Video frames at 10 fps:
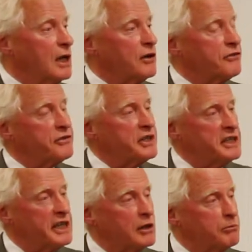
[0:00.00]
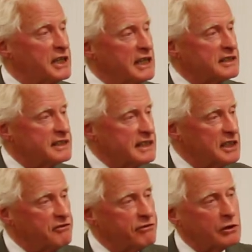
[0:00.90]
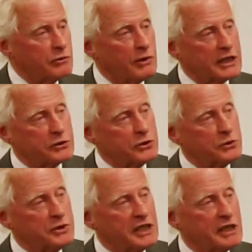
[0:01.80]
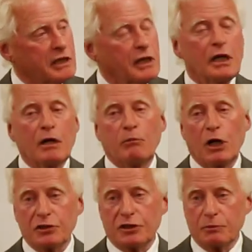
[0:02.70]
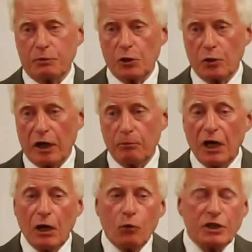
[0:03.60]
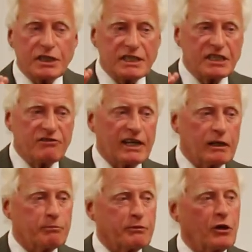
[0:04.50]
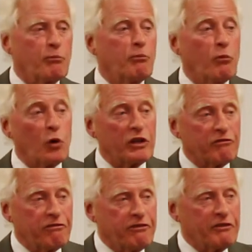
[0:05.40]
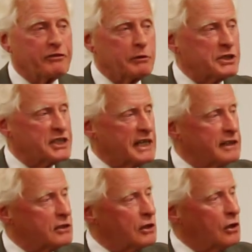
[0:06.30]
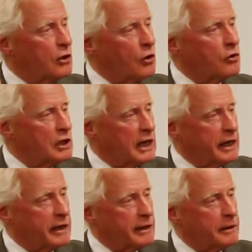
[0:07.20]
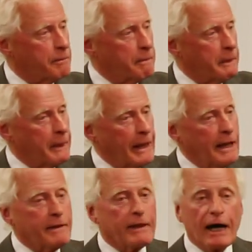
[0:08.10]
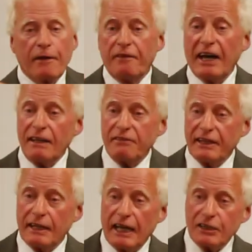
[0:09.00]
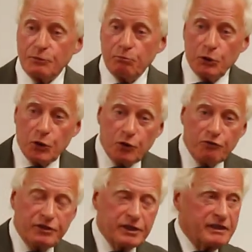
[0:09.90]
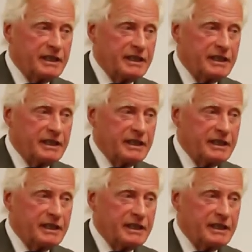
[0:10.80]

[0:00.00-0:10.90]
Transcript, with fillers: a three year BSc followed by a two year master's program, which is developed more than 50% online. Now, that then has moved